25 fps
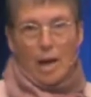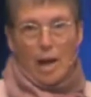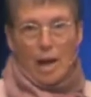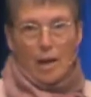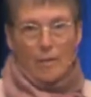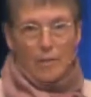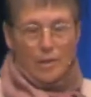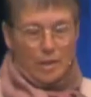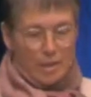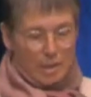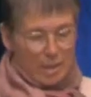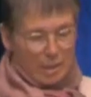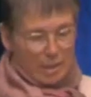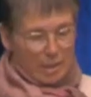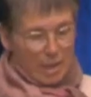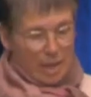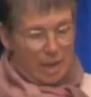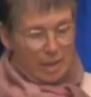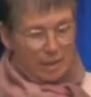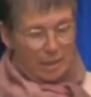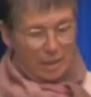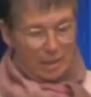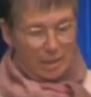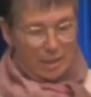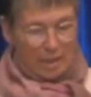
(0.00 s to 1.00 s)
And this is
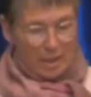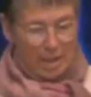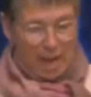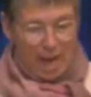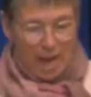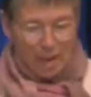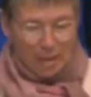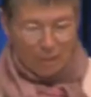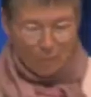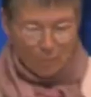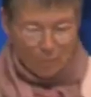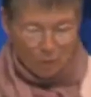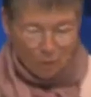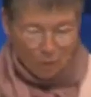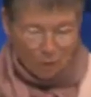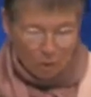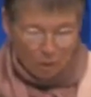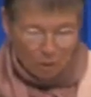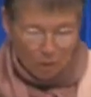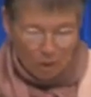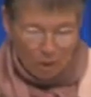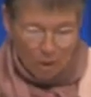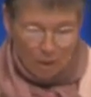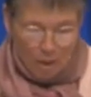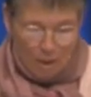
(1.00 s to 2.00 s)

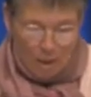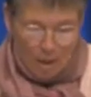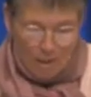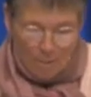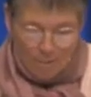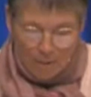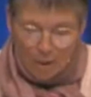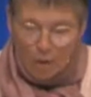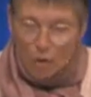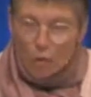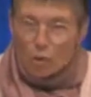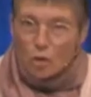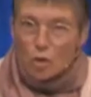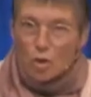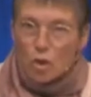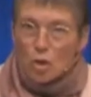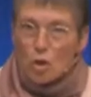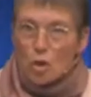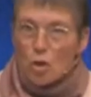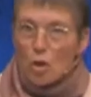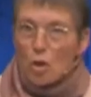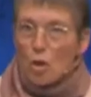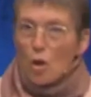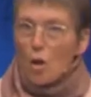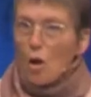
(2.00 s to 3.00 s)
understandable
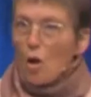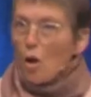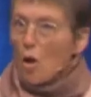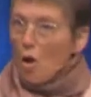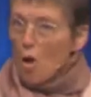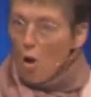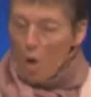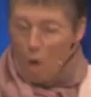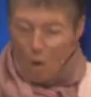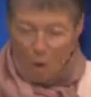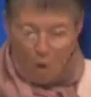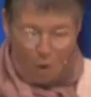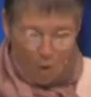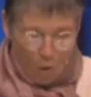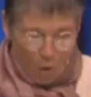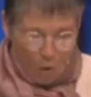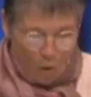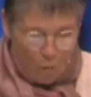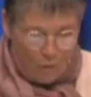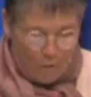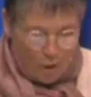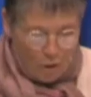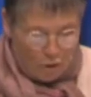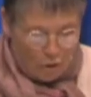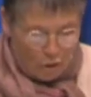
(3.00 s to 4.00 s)
because
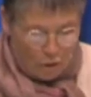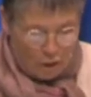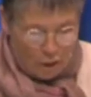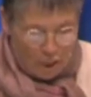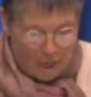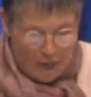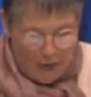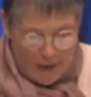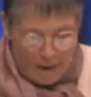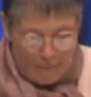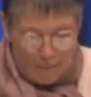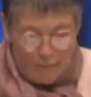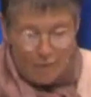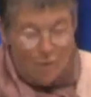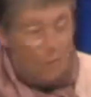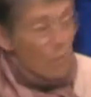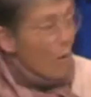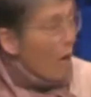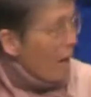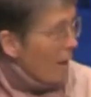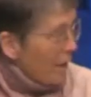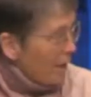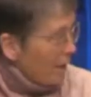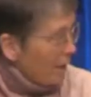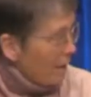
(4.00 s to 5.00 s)
almost
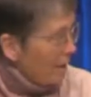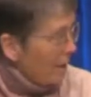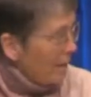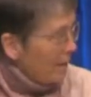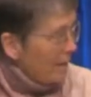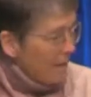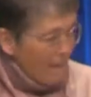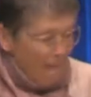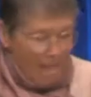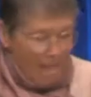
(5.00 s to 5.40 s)
everyone